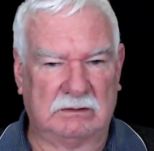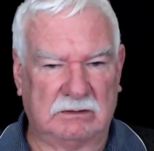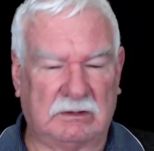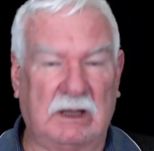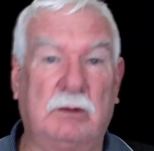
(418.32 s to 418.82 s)

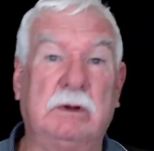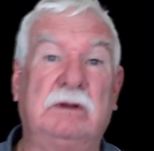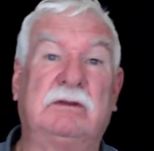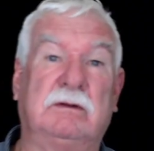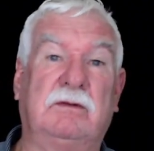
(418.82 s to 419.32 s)

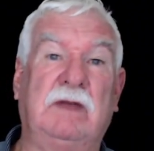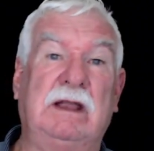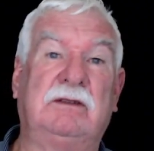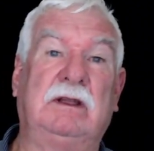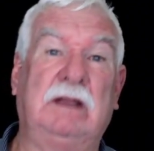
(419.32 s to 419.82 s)
sequence of
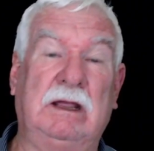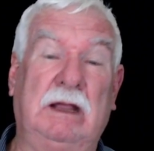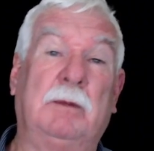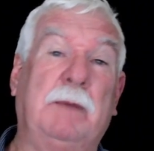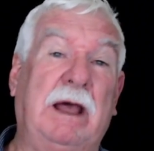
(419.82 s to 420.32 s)
events
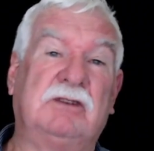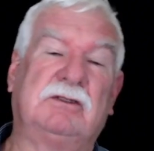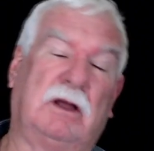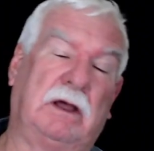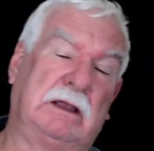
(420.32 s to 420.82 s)
in a match,
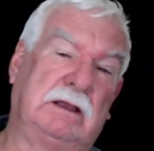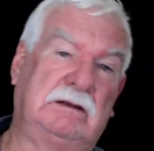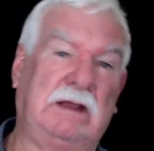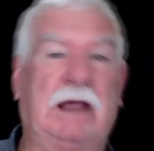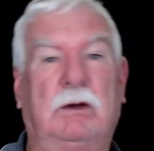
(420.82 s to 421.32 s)
like
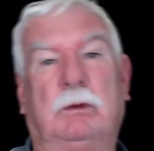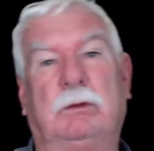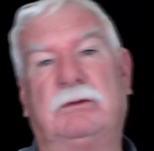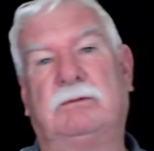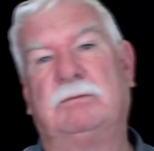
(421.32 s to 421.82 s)

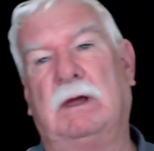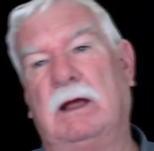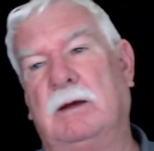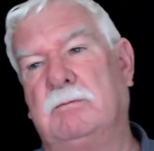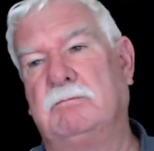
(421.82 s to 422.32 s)
tackles,
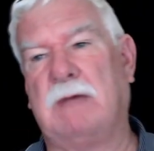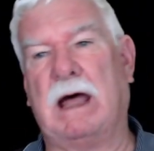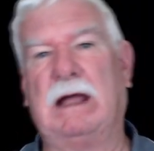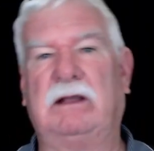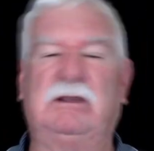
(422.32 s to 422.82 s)

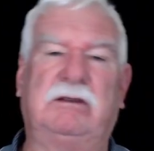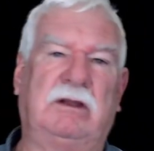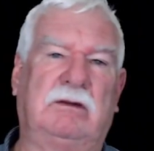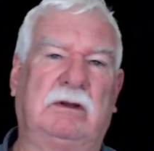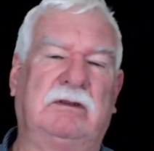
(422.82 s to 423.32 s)
marks,
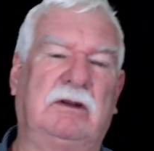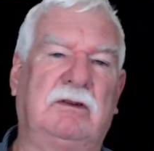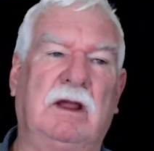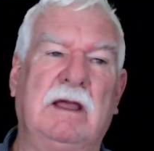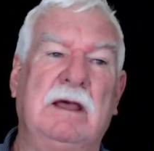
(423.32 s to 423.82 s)
etc.,
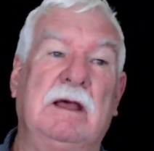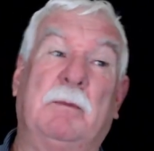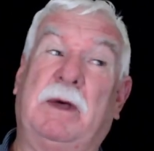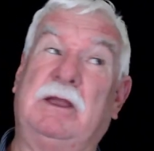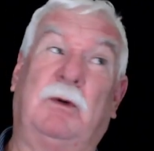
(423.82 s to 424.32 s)
etc.
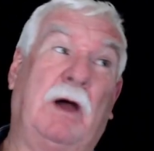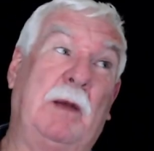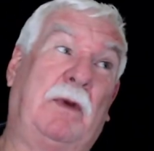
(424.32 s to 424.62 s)
But you're right,